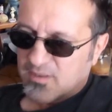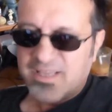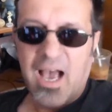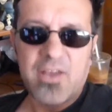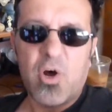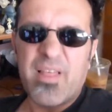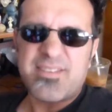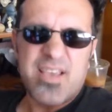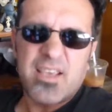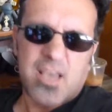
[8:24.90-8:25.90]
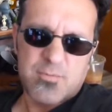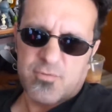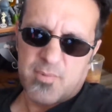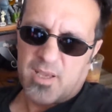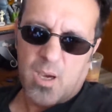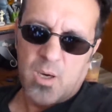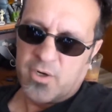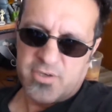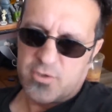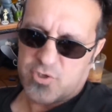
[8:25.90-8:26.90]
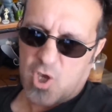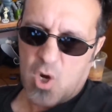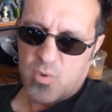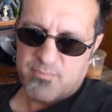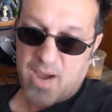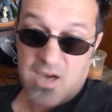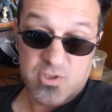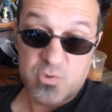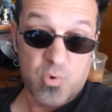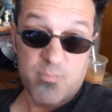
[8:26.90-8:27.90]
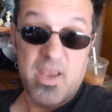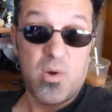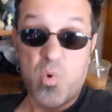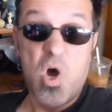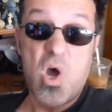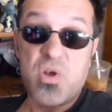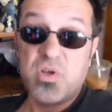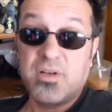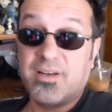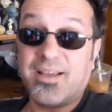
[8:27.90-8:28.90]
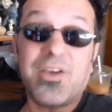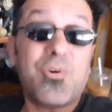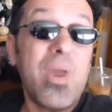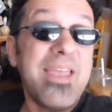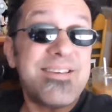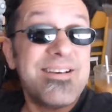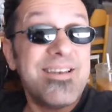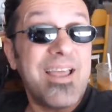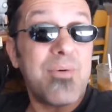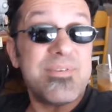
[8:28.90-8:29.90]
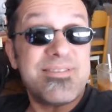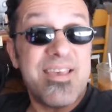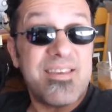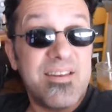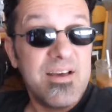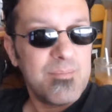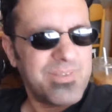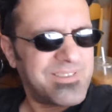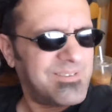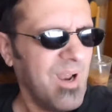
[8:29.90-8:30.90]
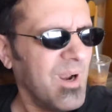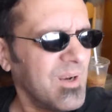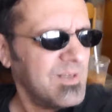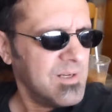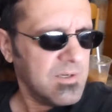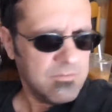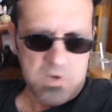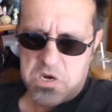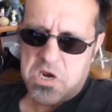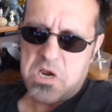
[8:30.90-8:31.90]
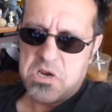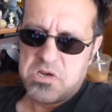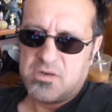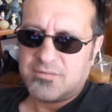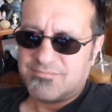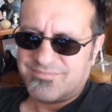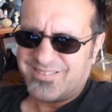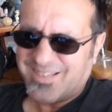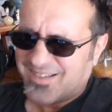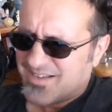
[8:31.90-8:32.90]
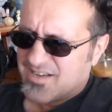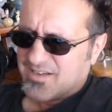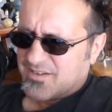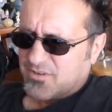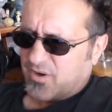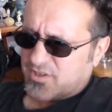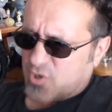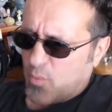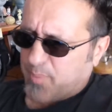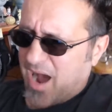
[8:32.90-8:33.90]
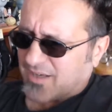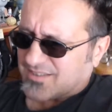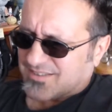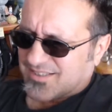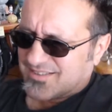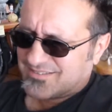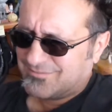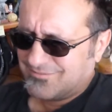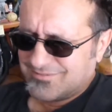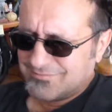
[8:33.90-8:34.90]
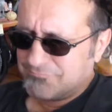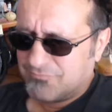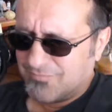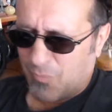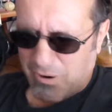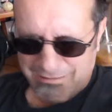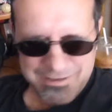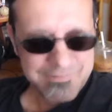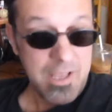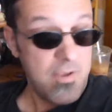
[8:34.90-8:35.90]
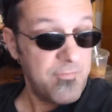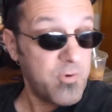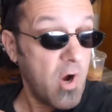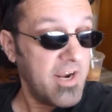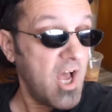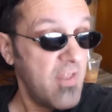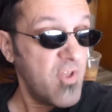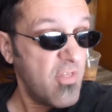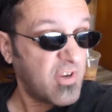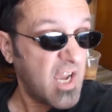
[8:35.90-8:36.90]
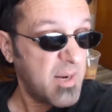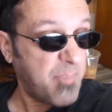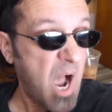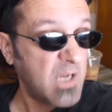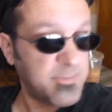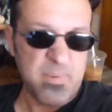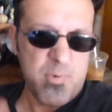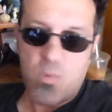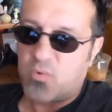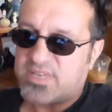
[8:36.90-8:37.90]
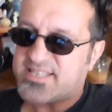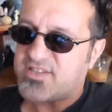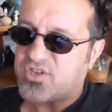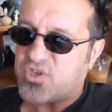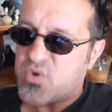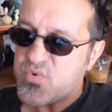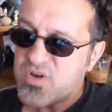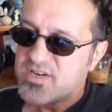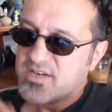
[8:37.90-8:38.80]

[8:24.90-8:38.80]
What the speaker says: Yeah, I know that saying comes from like 100 years ago when boxes were made of wood. Like a crate, like I was saying. But still, you're on a soapbox. If you're on another kind of box, people won't listen to you.